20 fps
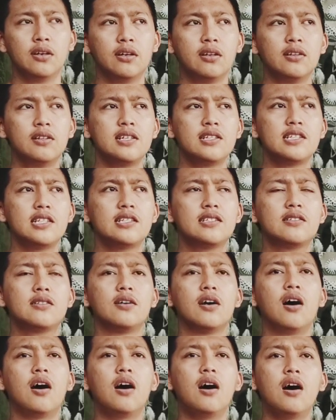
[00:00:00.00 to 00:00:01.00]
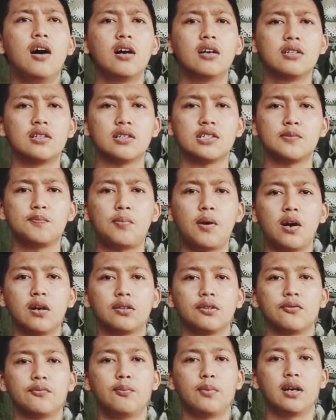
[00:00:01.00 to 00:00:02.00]
This is the hardest
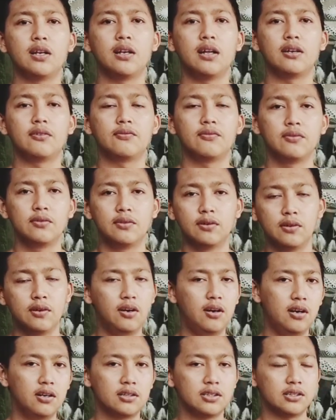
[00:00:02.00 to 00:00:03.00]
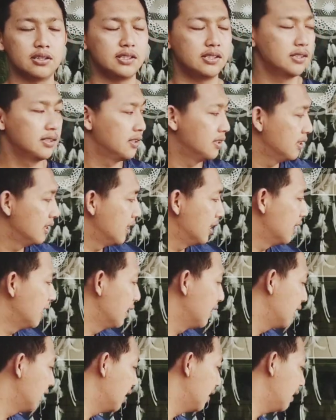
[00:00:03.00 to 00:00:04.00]
part of my life. Hardest.
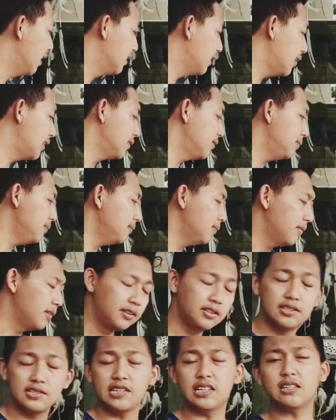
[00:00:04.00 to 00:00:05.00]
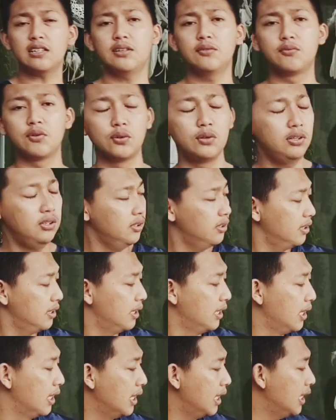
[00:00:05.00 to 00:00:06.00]
And then the second rule,
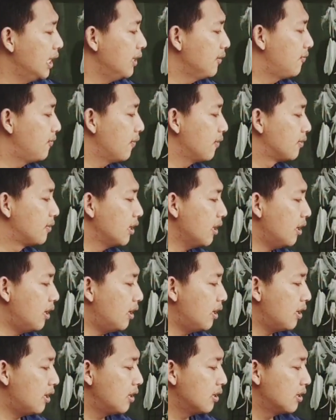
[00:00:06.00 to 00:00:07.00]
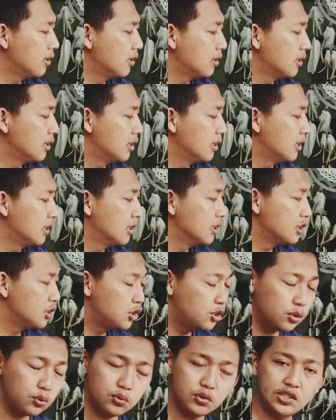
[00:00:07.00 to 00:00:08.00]
if there are
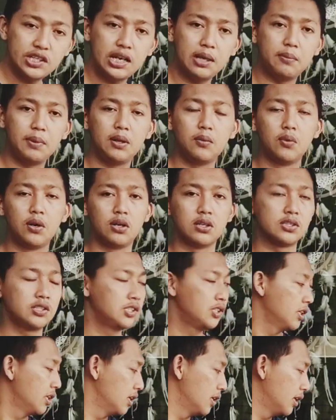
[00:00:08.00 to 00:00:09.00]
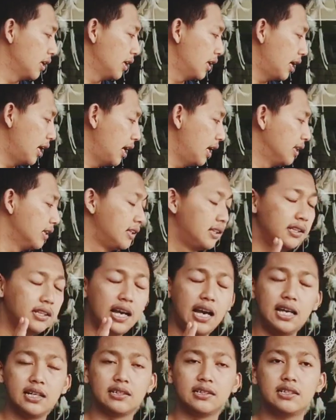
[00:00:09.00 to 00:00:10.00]
2 syllable words and the
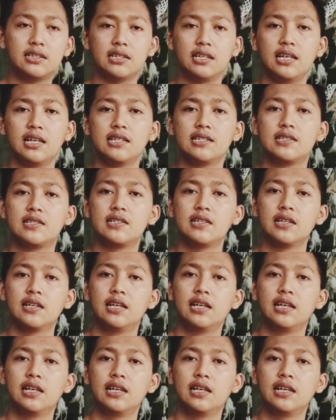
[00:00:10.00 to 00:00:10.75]
end is